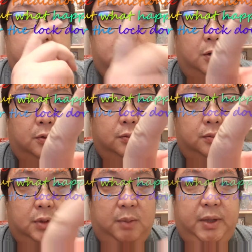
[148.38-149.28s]
So,
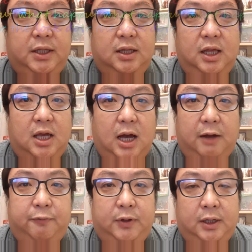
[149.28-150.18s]
immediately
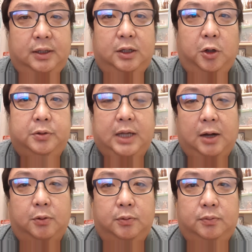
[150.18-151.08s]
after the
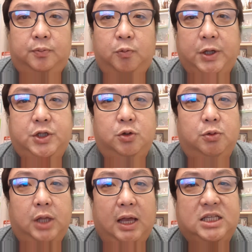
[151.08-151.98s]
lockdown, what you
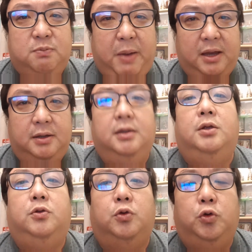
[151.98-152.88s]
would expect
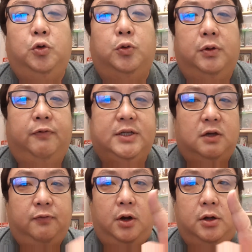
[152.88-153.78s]
to do, first
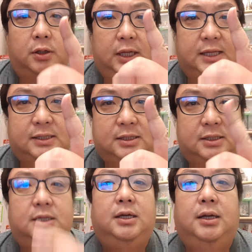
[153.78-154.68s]
of all, is
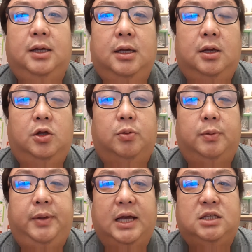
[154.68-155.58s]
you will
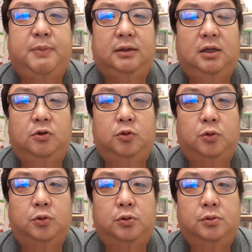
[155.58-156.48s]
be expected
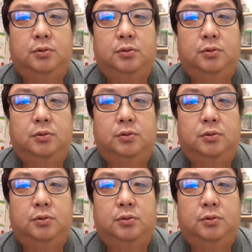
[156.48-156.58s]
to